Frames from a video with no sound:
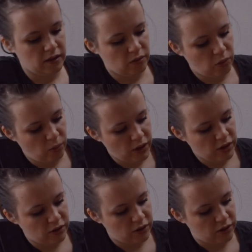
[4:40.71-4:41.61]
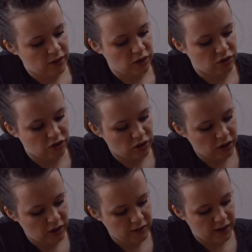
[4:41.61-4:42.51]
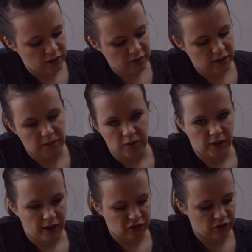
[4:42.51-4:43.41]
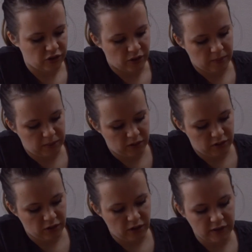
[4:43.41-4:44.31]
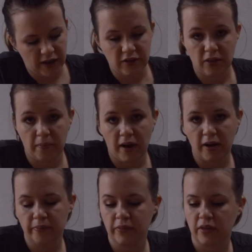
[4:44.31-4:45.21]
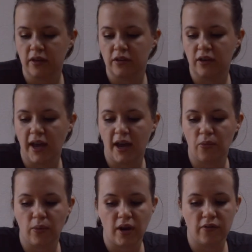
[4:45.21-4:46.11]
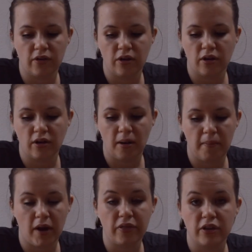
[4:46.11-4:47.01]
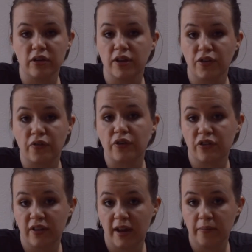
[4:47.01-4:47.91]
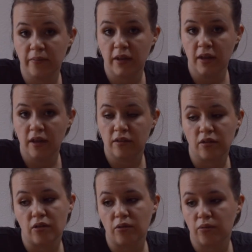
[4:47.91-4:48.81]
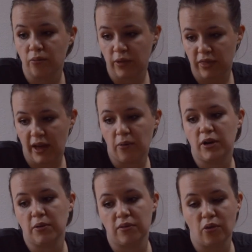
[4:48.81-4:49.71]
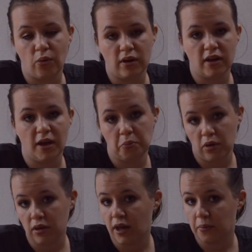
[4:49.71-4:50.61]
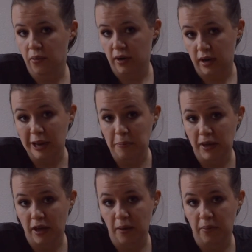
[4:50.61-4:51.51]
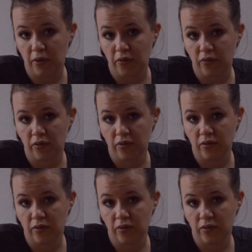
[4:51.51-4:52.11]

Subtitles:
what you do is that you stir it all down. I'm not going to actually do it, but you stir it all down to the bottom, and then you add whatever amount that you did the first time. So with that one, it was a 1 cup, and a heaping cup of